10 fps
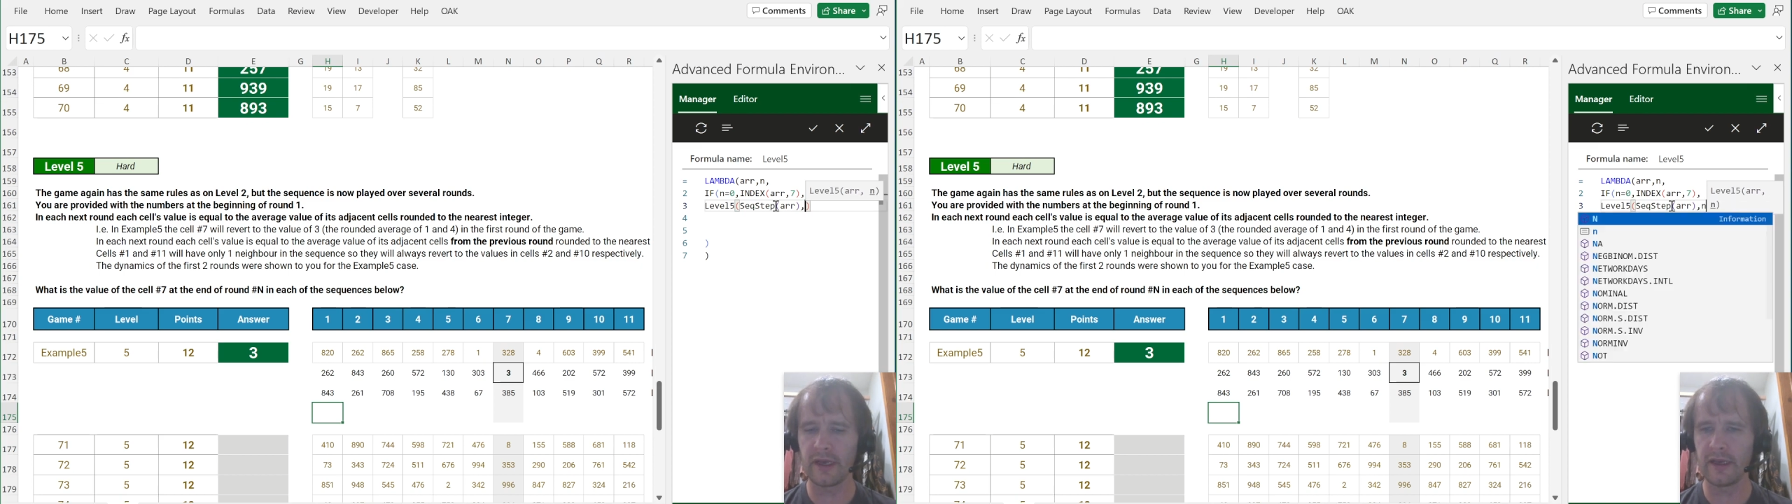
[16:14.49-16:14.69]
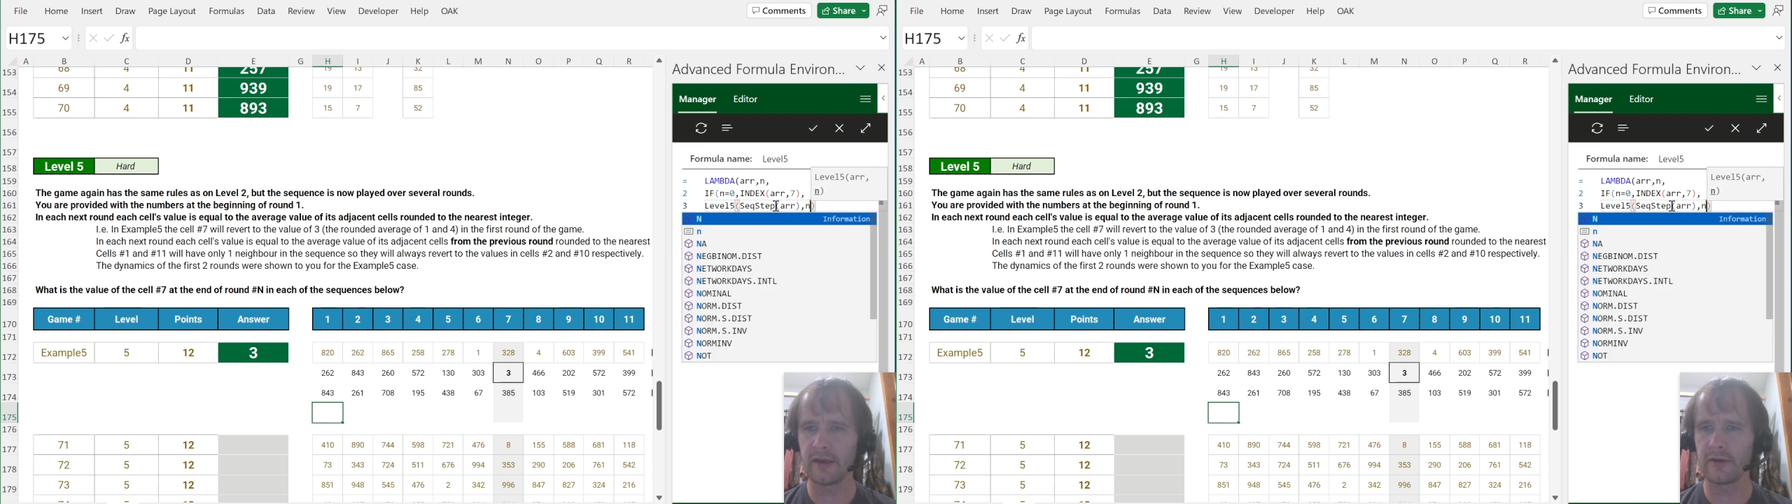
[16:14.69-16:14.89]

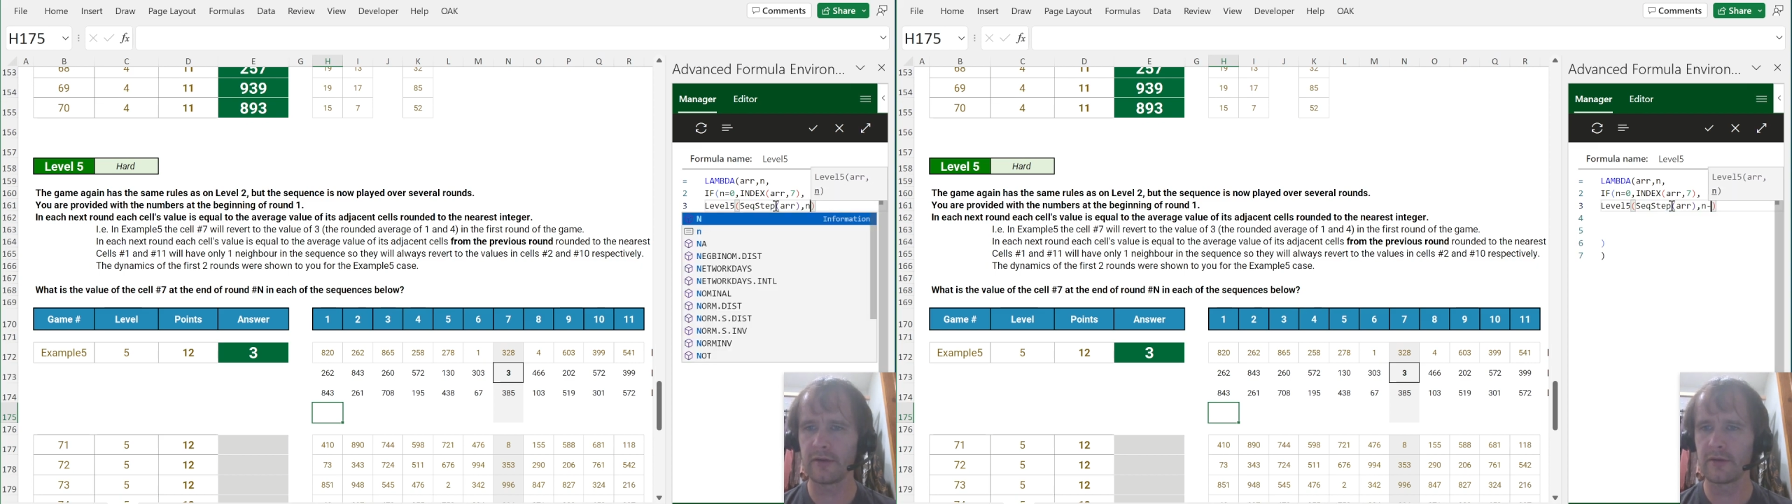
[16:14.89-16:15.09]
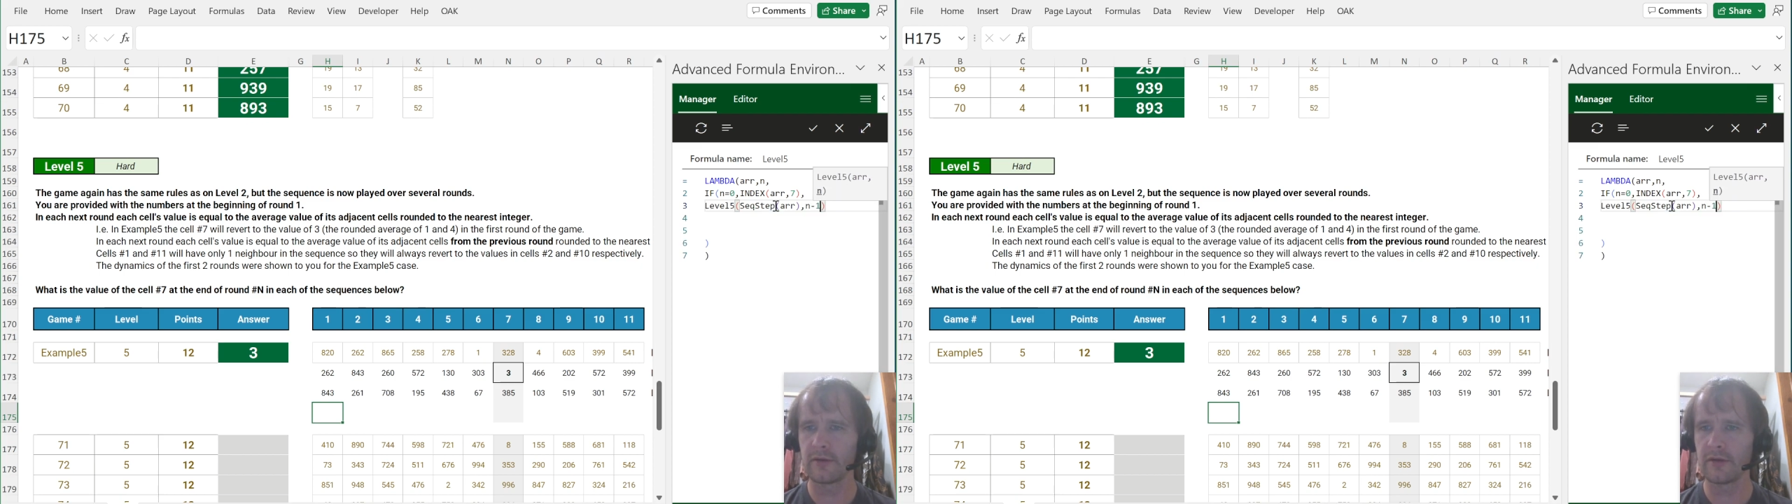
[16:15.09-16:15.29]
n
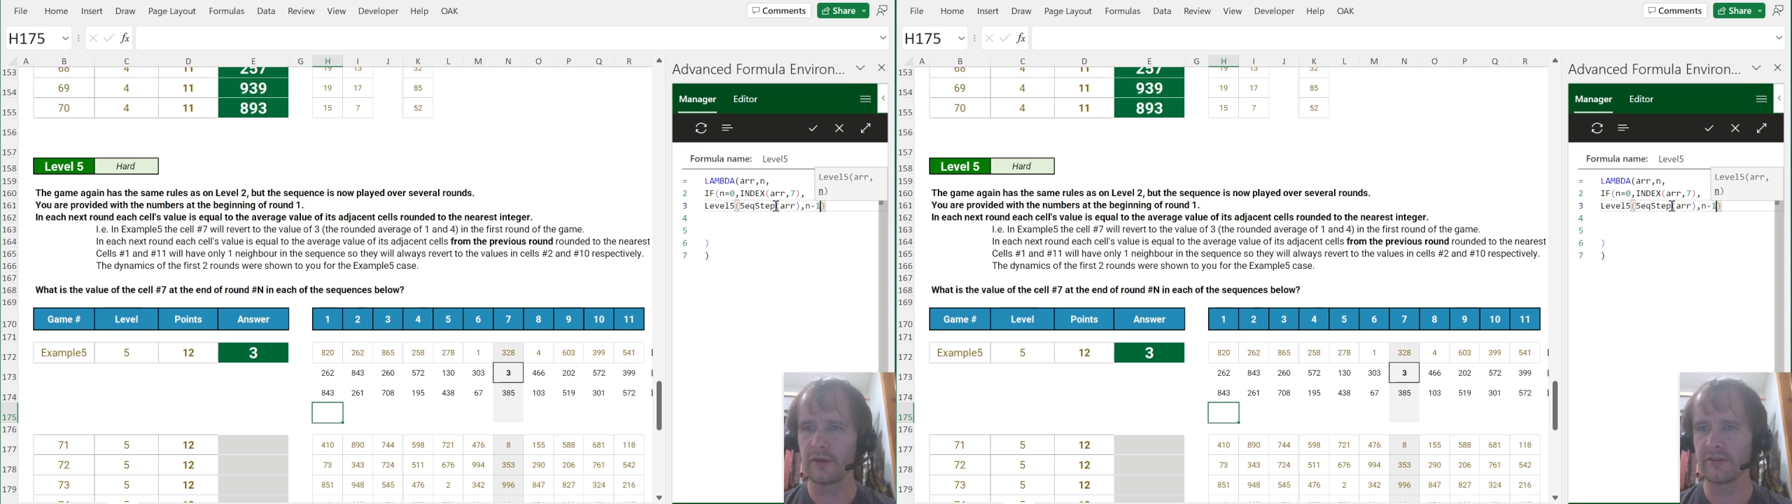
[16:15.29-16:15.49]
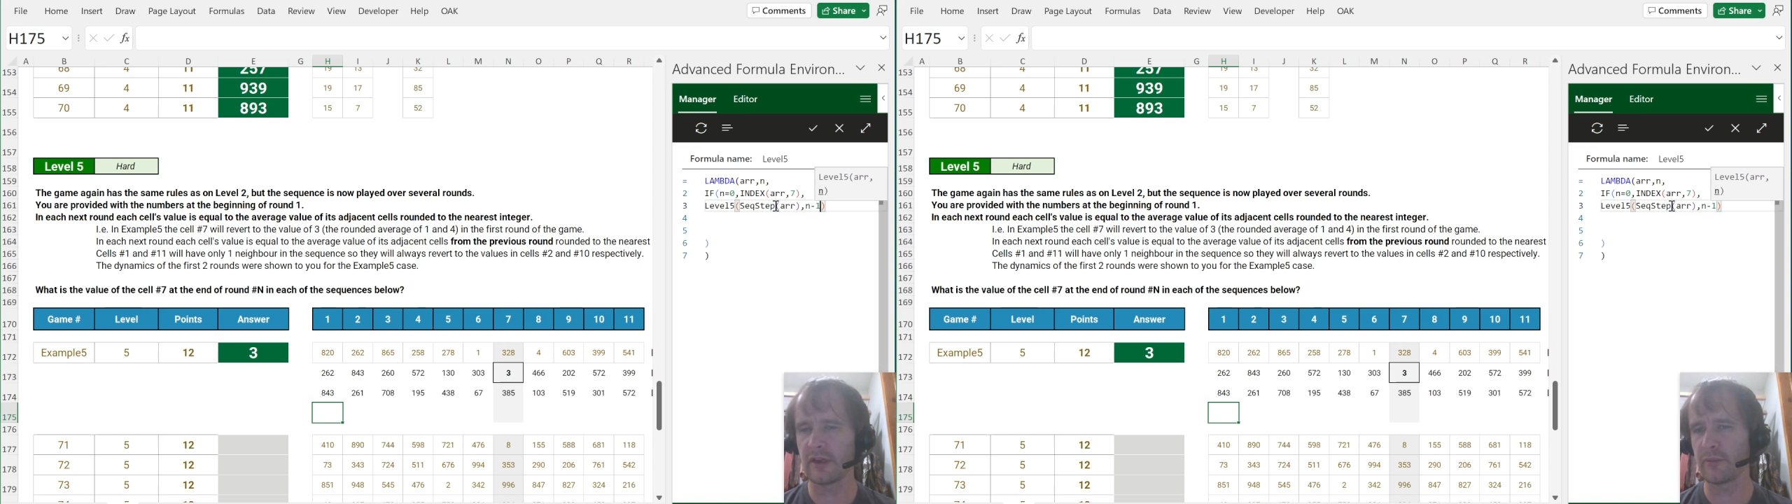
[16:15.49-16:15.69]

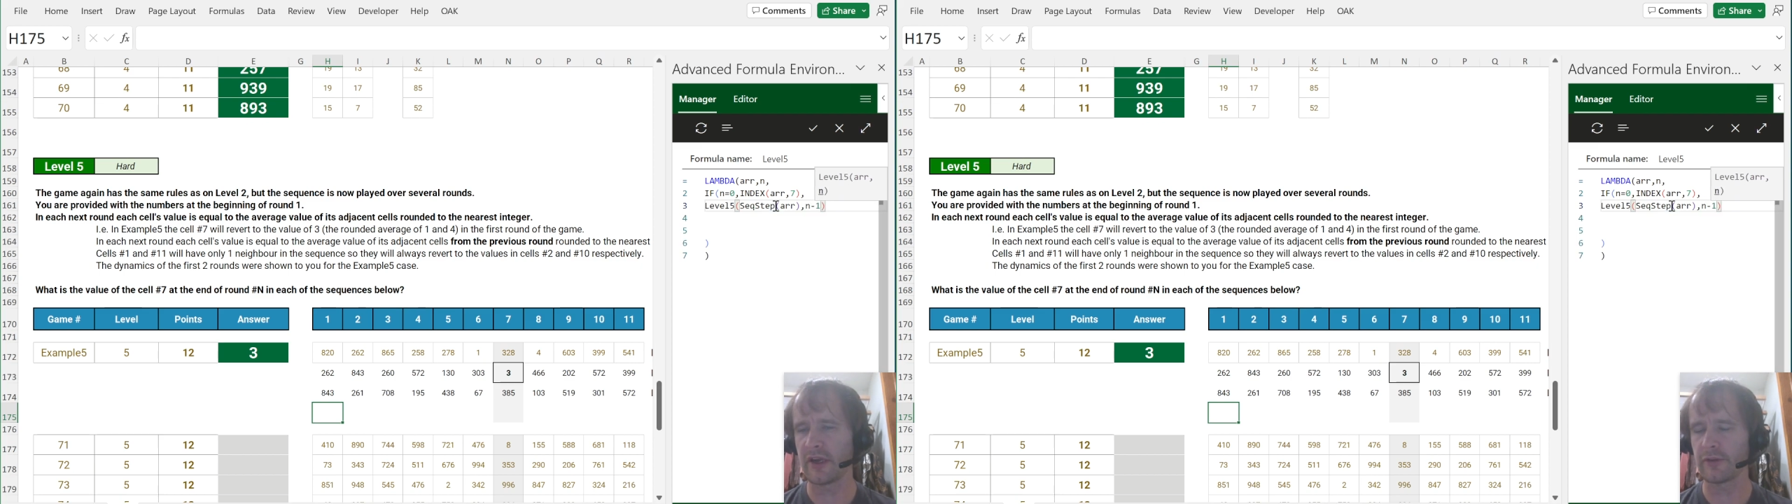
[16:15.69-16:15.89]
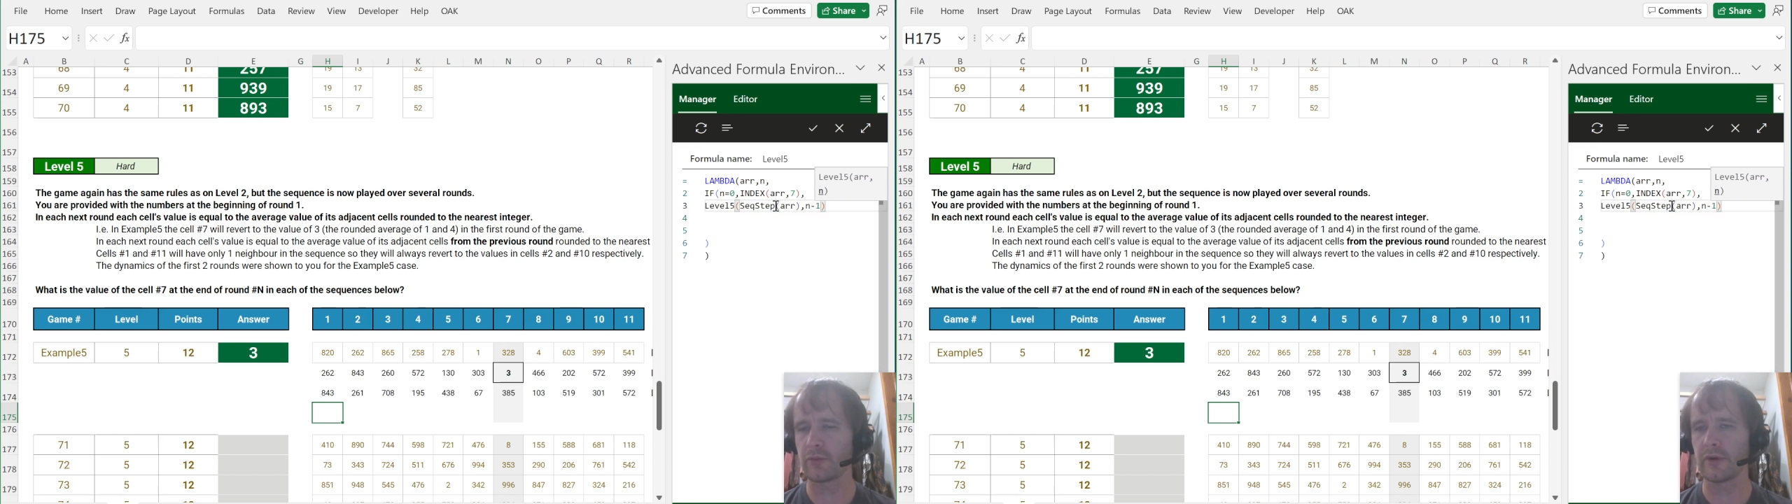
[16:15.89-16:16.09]
is n
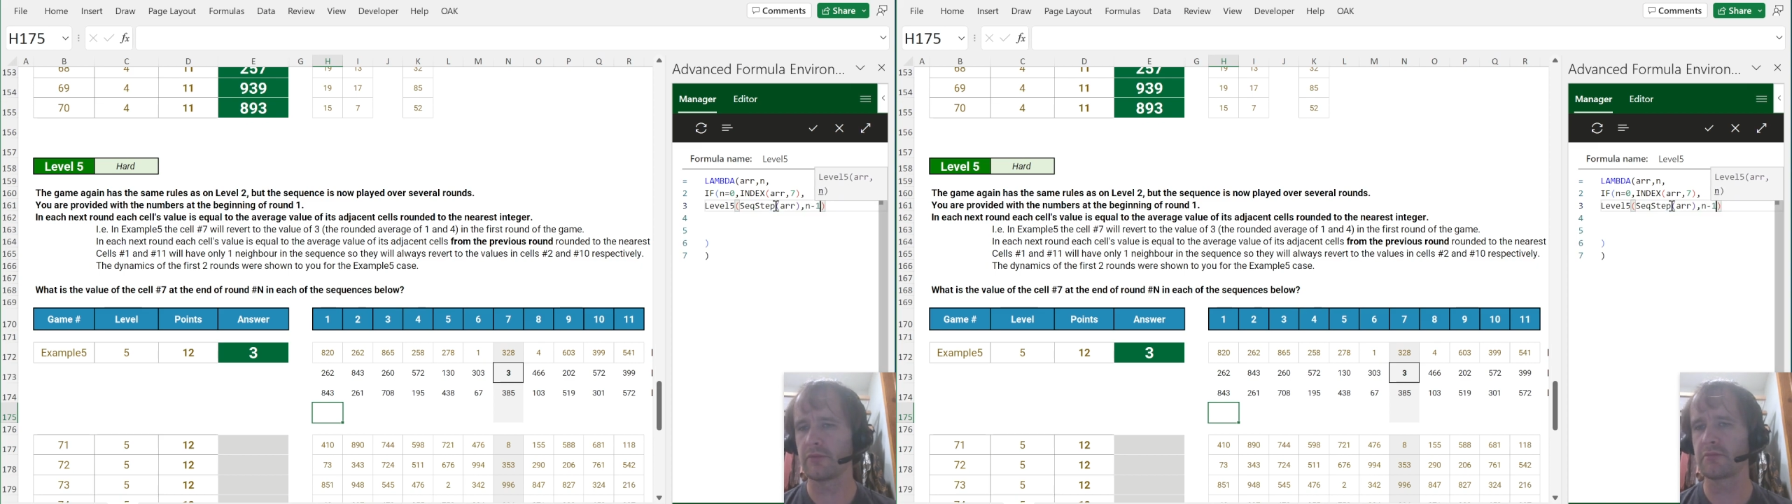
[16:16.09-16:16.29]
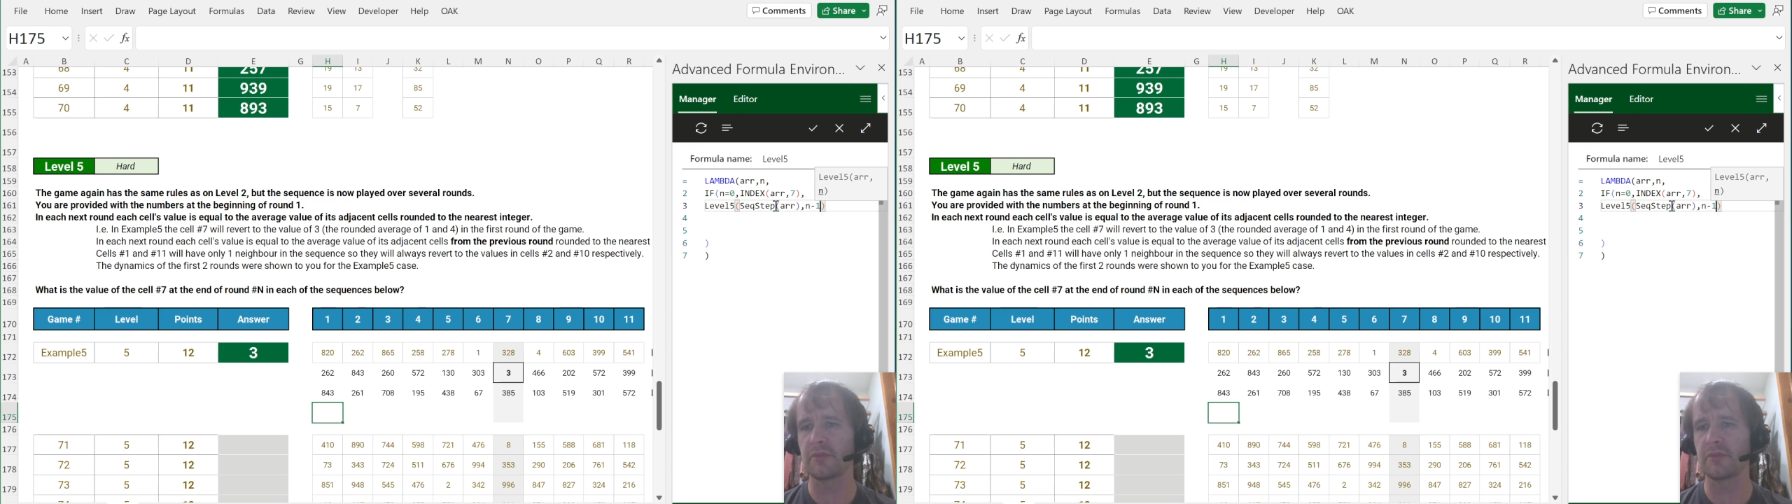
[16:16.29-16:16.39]
minus 1,